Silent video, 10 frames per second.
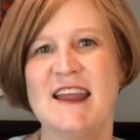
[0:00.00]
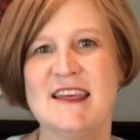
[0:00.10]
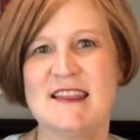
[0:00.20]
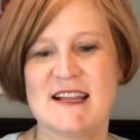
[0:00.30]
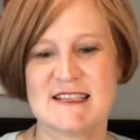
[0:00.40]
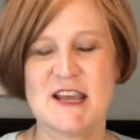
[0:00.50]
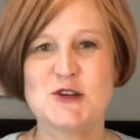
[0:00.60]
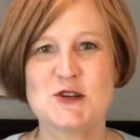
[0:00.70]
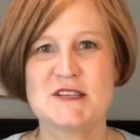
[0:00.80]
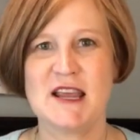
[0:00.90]
I think that's
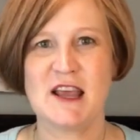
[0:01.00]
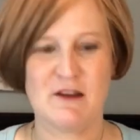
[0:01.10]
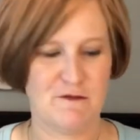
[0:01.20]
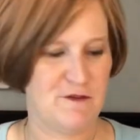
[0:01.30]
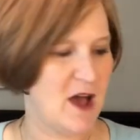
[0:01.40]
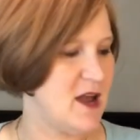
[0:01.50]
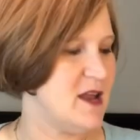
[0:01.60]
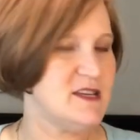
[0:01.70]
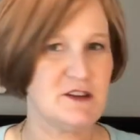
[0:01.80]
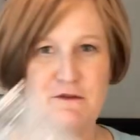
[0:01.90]
interesting and fun
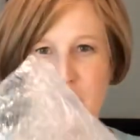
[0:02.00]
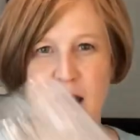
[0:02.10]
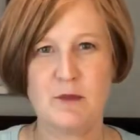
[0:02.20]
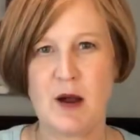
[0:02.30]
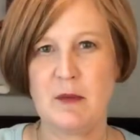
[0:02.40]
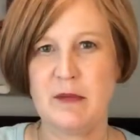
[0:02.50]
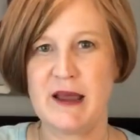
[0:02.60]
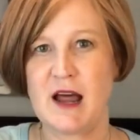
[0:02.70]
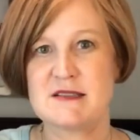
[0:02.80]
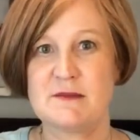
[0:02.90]
and different and
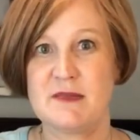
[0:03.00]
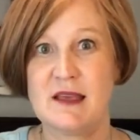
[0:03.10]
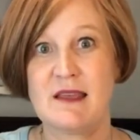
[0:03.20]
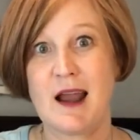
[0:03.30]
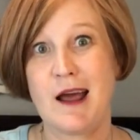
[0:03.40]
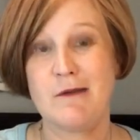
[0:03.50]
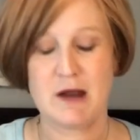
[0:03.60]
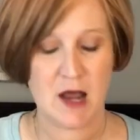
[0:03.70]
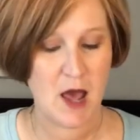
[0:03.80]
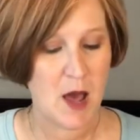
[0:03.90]
probably not something that I
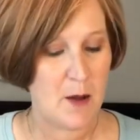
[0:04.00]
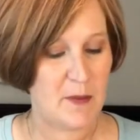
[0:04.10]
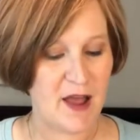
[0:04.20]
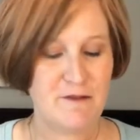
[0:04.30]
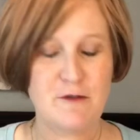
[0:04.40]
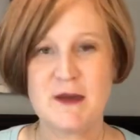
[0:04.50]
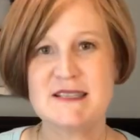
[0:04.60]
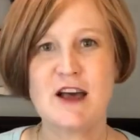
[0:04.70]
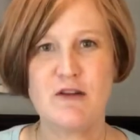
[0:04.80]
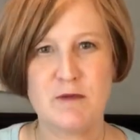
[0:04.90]
would buy for
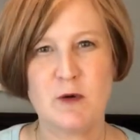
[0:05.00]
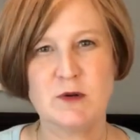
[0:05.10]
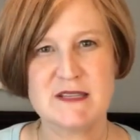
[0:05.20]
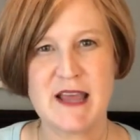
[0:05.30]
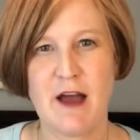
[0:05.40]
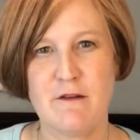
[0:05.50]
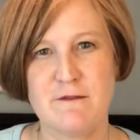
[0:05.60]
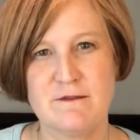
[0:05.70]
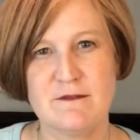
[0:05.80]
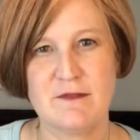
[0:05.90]
myself, but we'll see how,
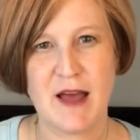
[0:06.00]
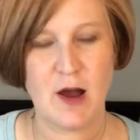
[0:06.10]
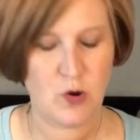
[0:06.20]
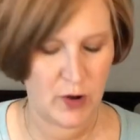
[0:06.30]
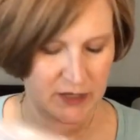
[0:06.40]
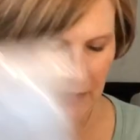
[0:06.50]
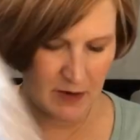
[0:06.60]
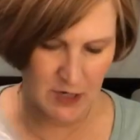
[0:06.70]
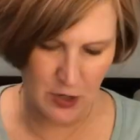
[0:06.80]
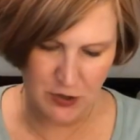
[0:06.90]
how quickly
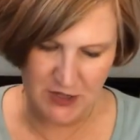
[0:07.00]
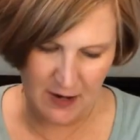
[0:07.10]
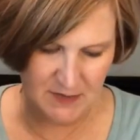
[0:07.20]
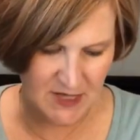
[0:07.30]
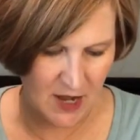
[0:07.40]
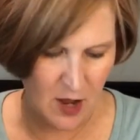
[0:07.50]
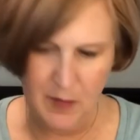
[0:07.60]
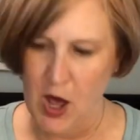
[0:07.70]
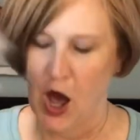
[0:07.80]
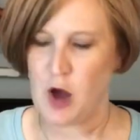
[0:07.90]
my daughter snaps that
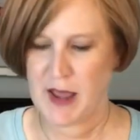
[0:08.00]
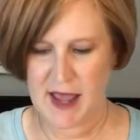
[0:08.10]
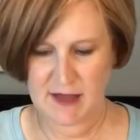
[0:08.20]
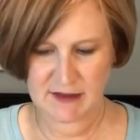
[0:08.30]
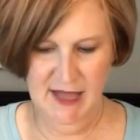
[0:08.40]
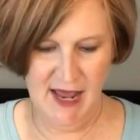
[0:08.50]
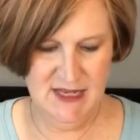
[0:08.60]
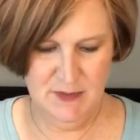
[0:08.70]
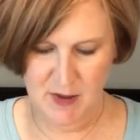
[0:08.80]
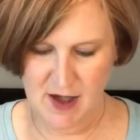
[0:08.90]
up. Okay, and
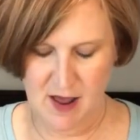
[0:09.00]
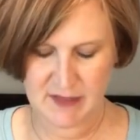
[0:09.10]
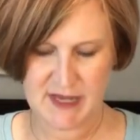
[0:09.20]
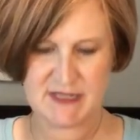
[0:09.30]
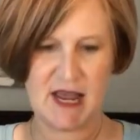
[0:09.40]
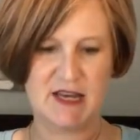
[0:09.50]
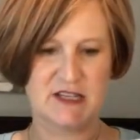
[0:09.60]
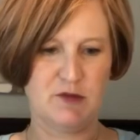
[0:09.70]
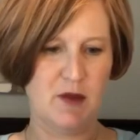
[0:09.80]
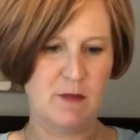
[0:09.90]
last but not least, I
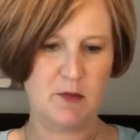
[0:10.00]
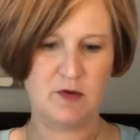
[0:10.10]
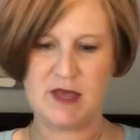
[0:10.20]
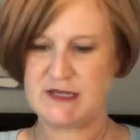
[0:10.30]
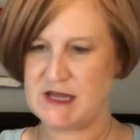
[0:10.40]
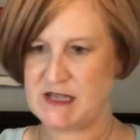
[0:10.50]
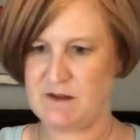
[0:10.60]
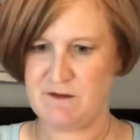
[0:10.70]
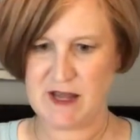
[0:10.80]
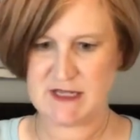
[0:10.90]
did remember this. It's
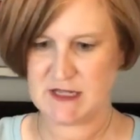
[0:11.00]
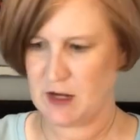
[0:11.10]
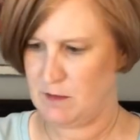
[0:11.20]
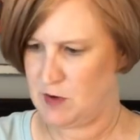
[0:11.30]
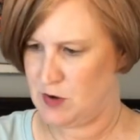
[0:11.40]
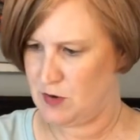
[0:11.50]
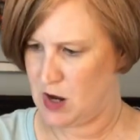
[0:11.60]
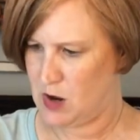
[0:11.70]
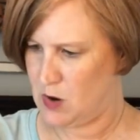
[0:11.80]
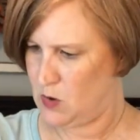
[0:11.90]
a Vince
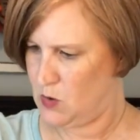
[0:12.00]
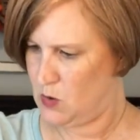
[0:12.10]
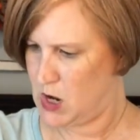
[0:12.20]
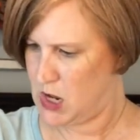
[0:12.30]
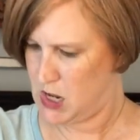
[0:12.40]
Camuto.